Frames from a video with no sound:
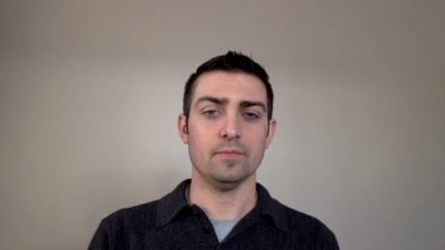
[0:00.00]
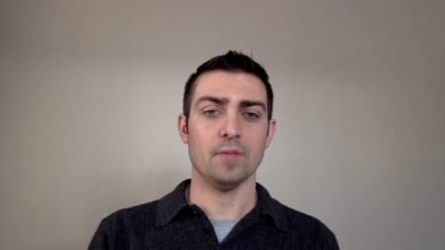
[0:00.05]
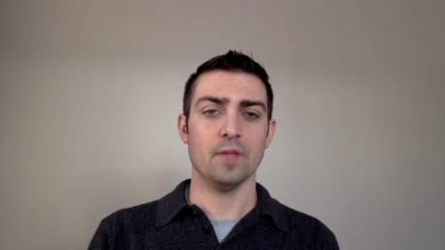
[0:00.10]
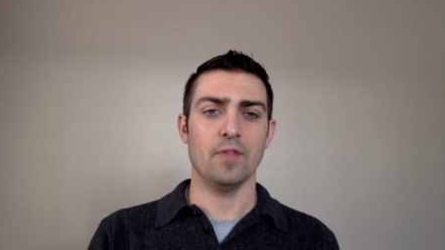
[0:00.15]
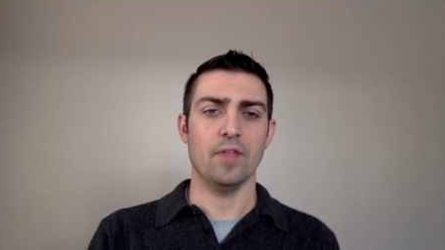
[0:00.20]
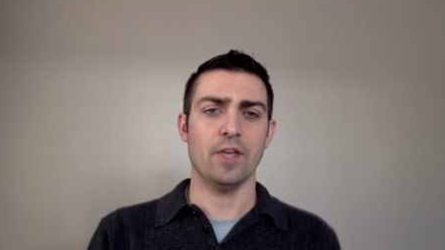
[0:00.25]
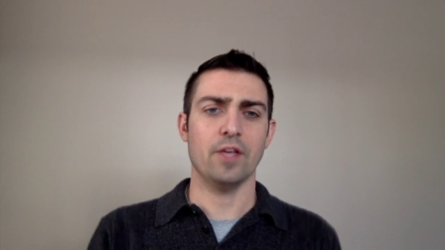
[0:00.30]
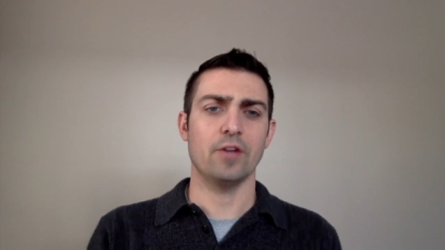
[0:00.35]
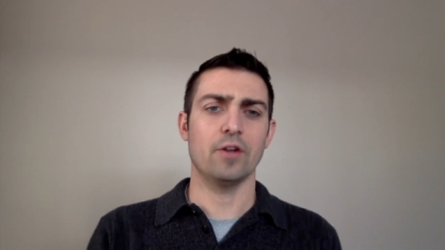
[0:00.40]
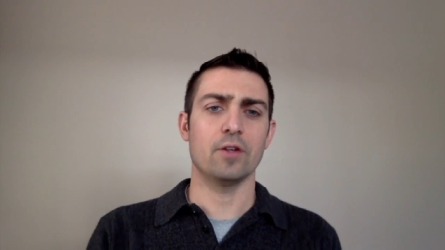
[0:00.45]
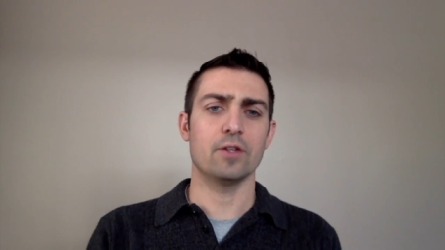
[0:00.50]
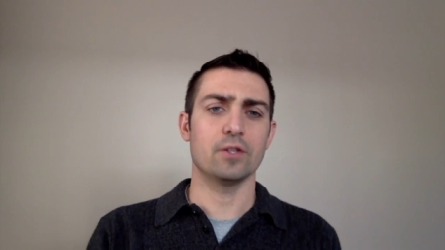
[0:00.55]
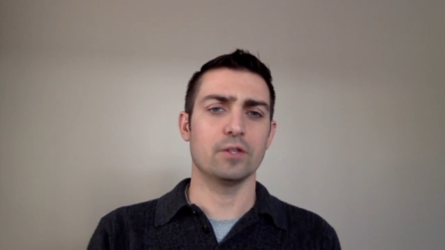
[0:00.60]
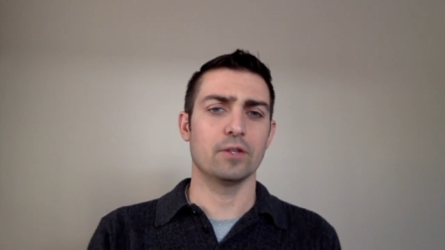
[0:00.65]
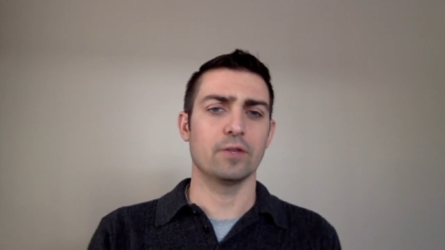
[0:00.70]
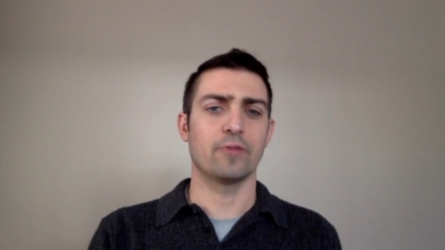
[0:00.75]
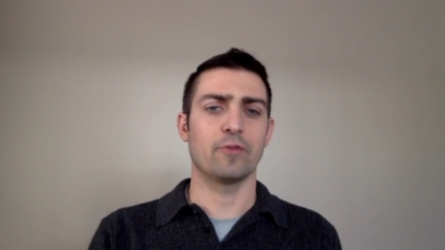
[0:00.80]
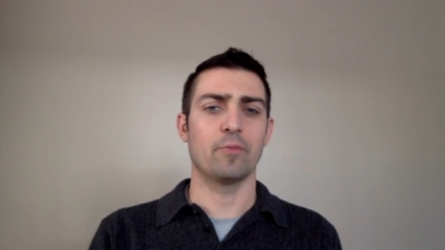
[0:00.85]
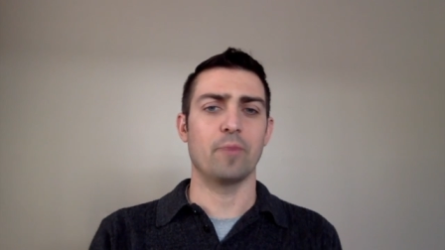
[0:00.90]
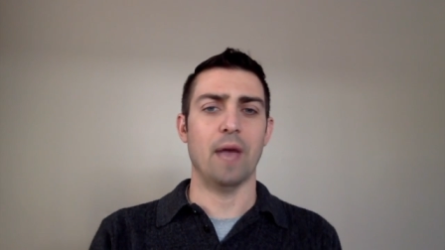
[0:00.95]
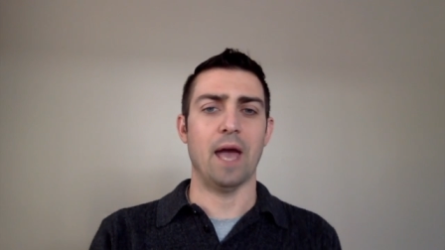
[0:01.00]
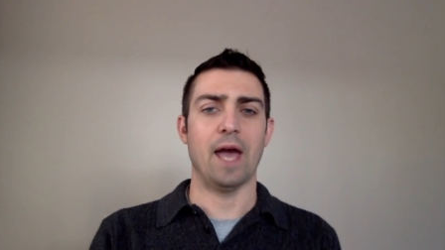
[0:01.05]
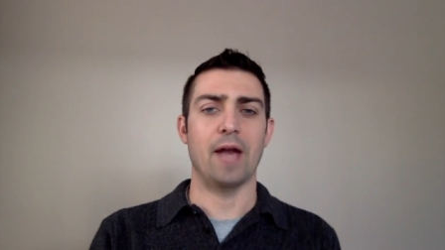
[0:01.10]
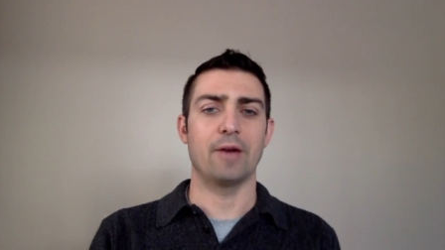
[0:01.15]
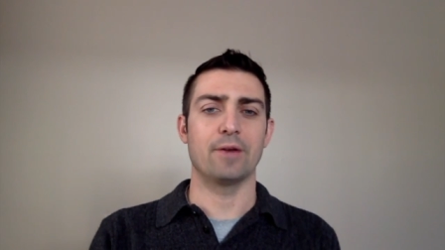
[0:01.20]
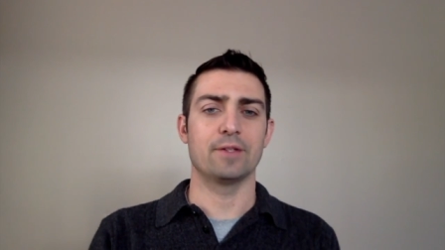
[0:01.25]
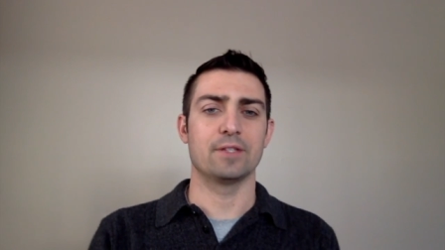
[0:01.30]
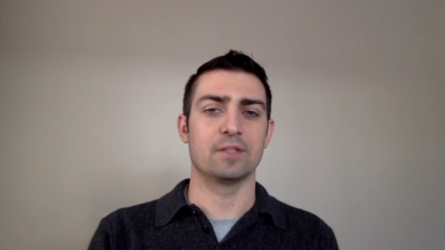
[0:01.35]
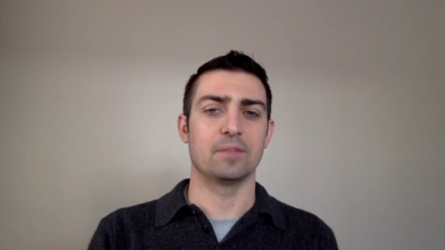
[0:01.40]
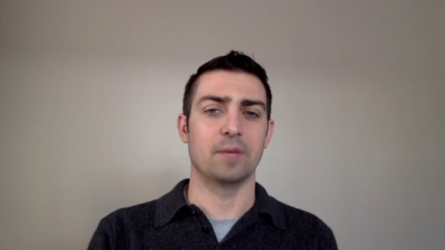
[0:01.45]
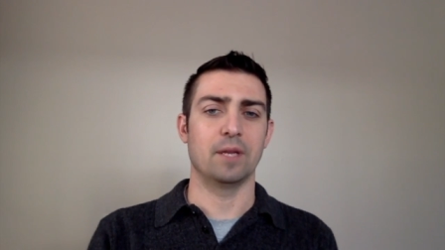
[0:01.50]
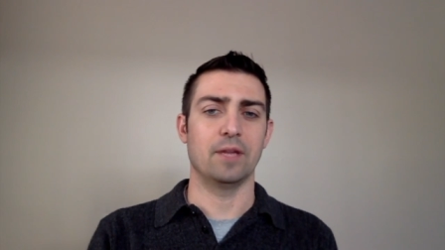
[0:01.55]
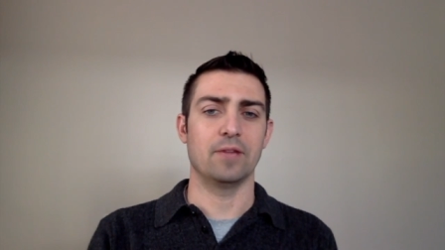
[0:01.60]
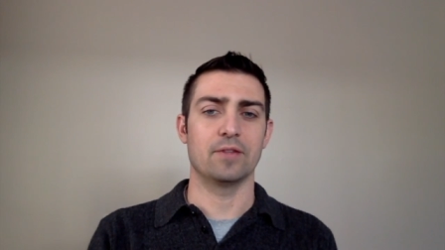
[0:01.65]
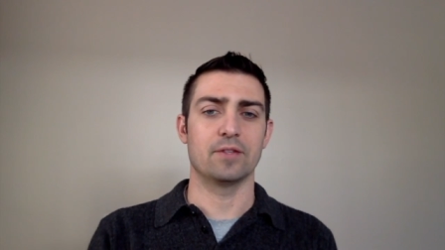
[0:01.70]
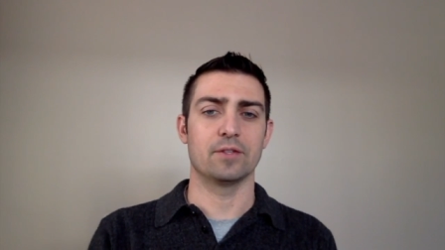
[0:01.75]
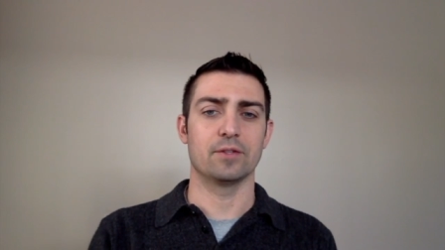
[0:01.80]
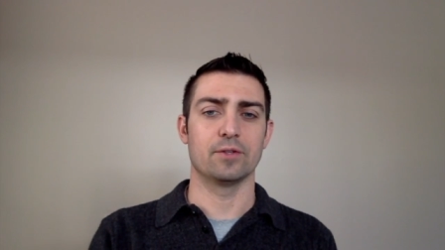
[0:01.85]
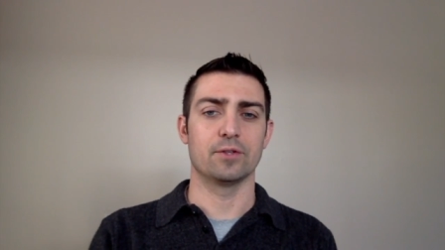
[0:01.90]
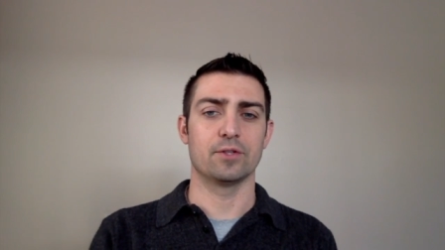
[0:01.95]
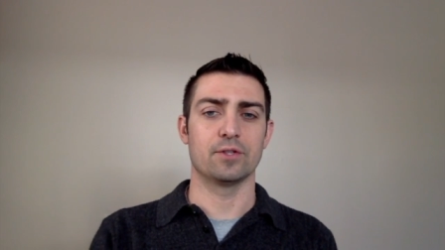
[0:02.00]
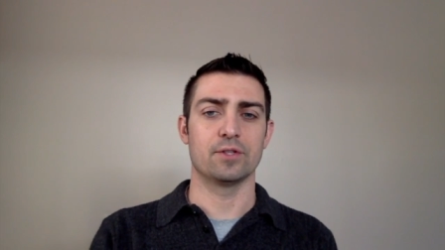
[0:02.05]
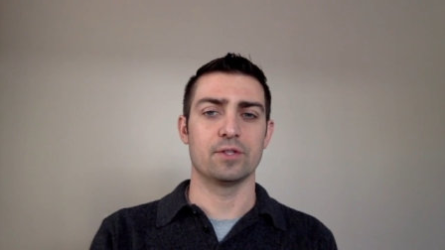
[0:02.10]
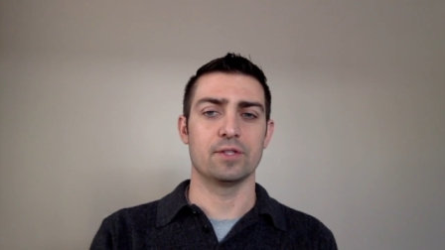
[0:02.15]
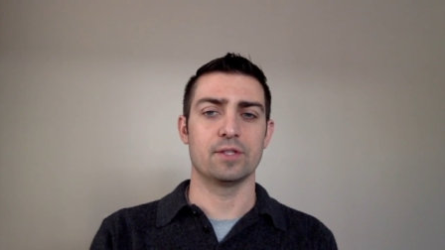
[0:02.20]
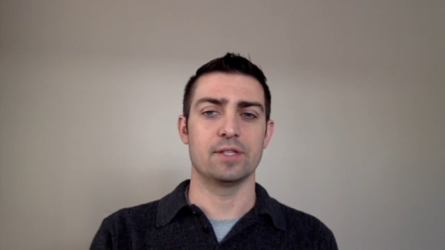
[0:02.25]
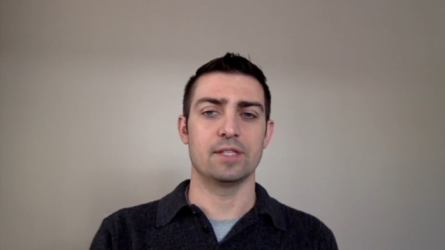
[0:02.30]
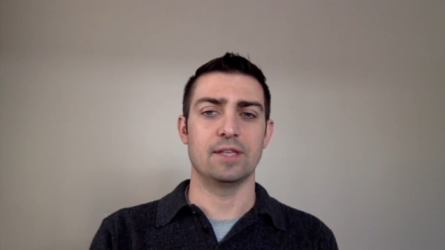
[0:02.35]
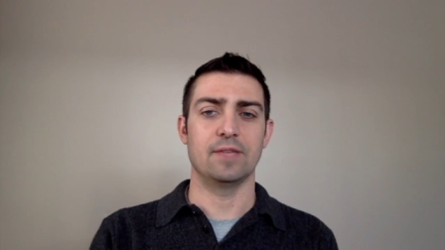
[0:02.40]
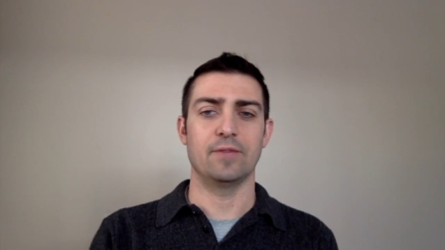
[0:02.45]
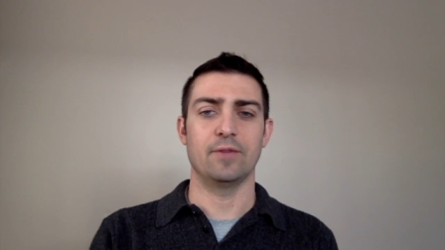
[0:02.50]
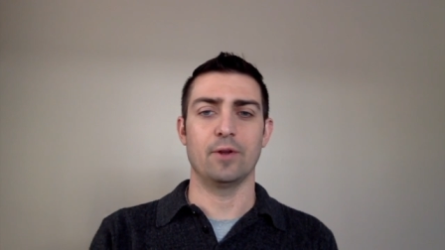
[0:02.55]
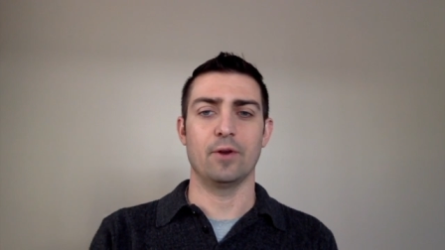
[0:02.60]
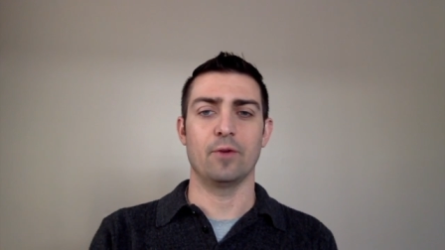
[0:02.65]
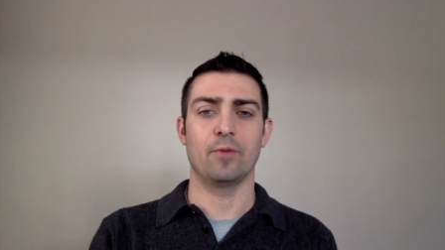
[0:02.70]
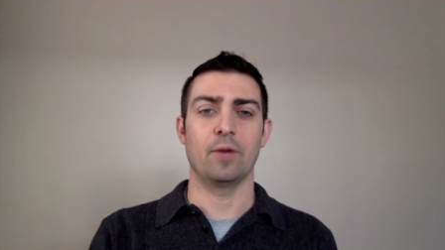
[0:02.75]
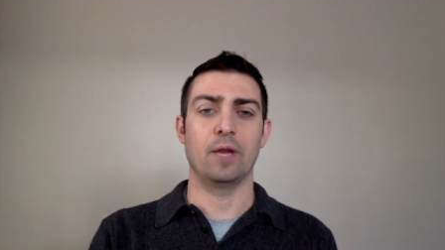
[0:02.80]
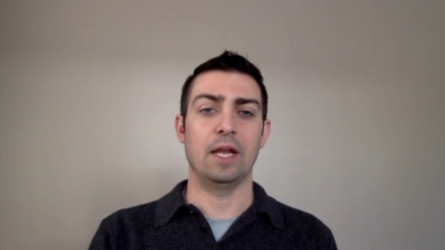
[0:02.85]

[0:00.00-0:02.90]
They can also look for patterns in many of the solutions to see if there are